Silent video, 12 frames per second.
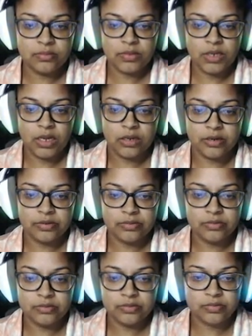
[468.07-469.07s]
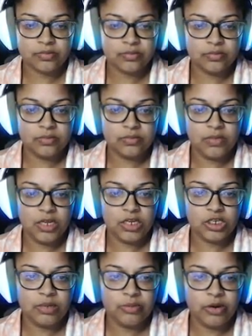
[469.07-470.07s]
Hello? Can
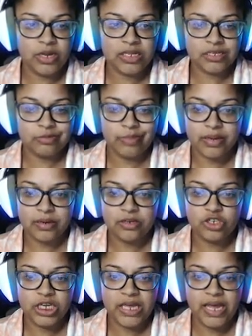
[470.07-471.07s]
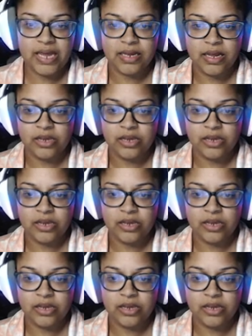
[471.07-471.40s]
she upgrade this bed? She can, can